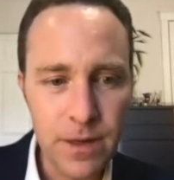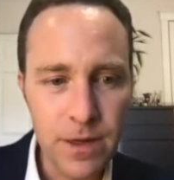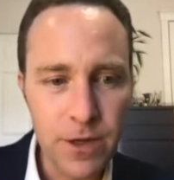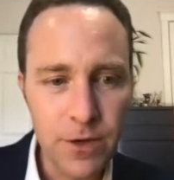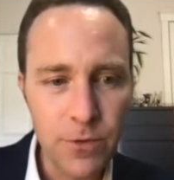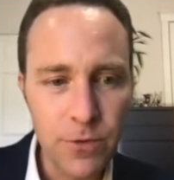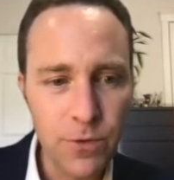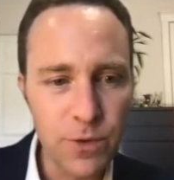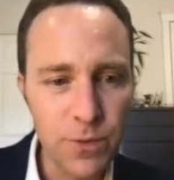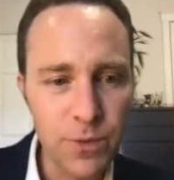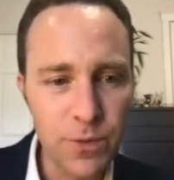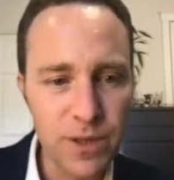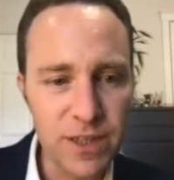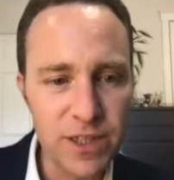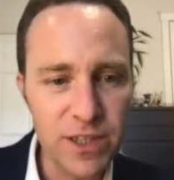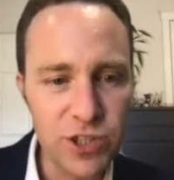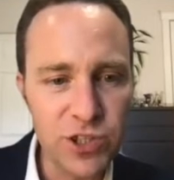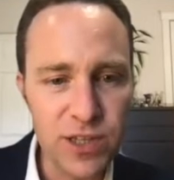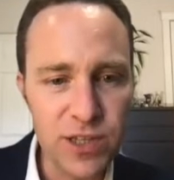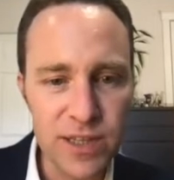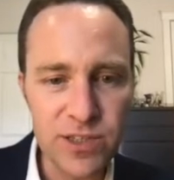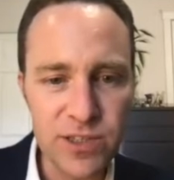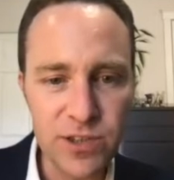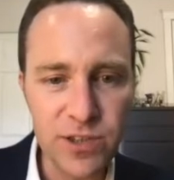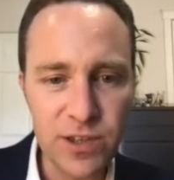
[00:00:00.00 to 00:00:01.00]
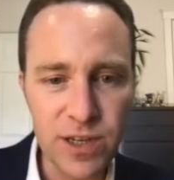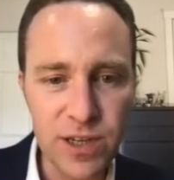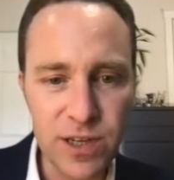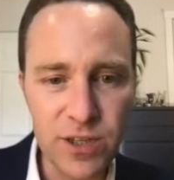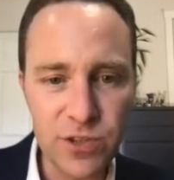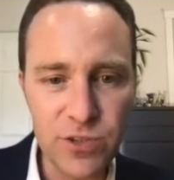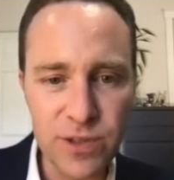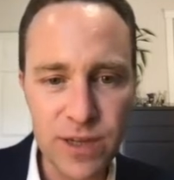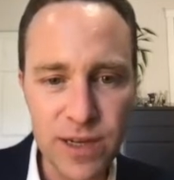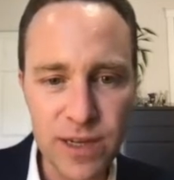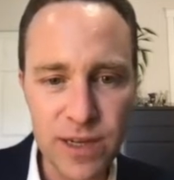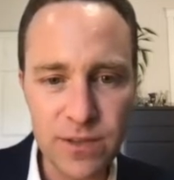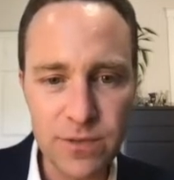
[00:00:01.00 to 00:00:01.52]
When we initialize our
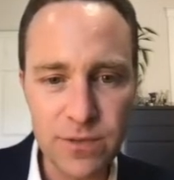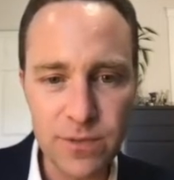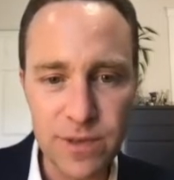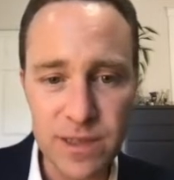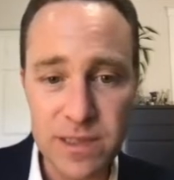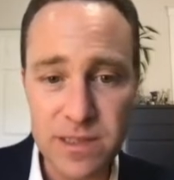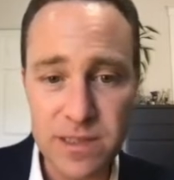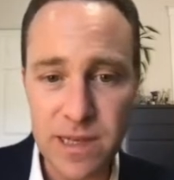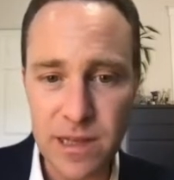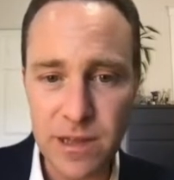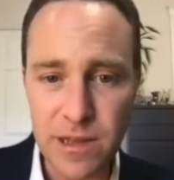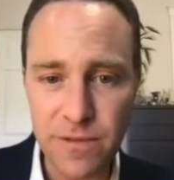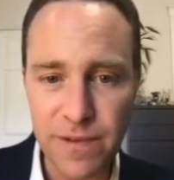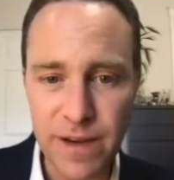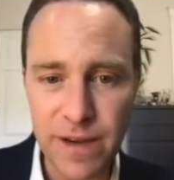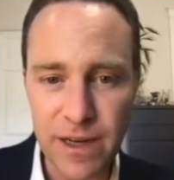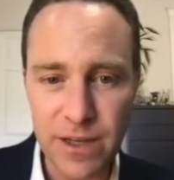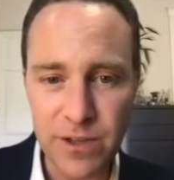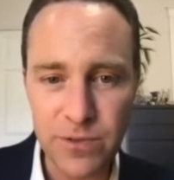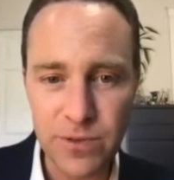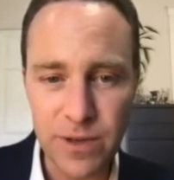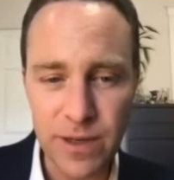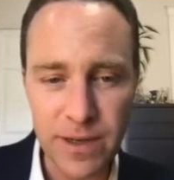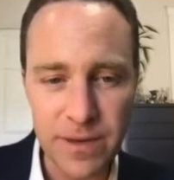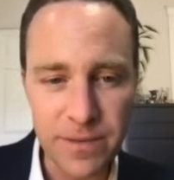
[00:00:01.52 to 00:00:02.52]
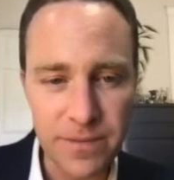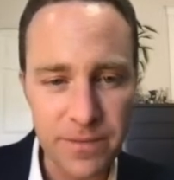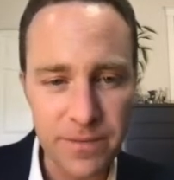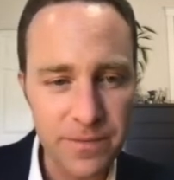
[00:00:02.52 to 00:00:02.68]
contract, we set the factory.